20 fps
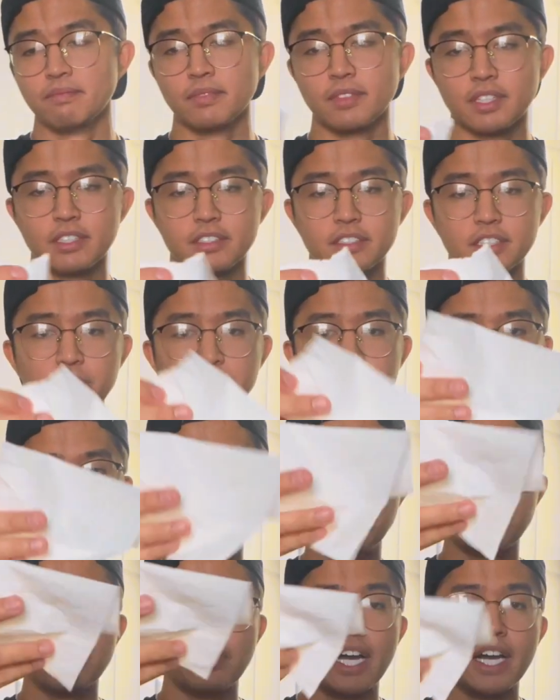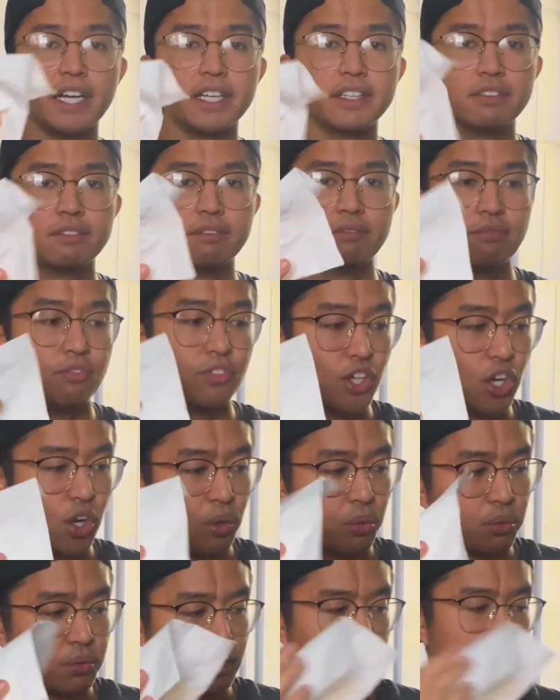it's completely fine. No
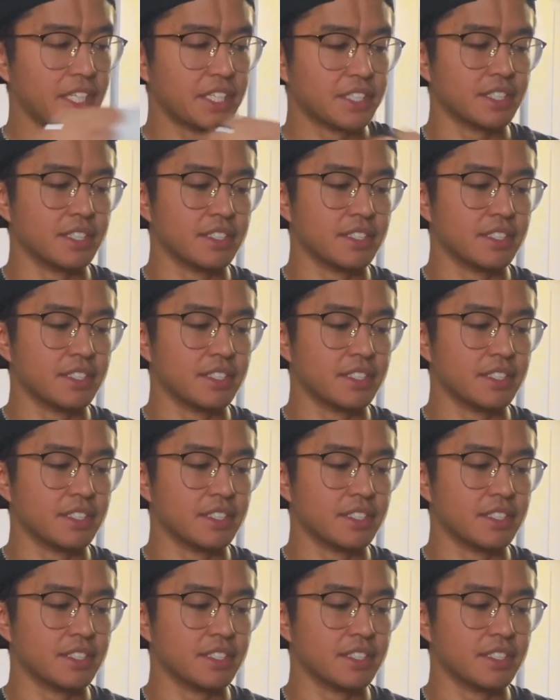leaks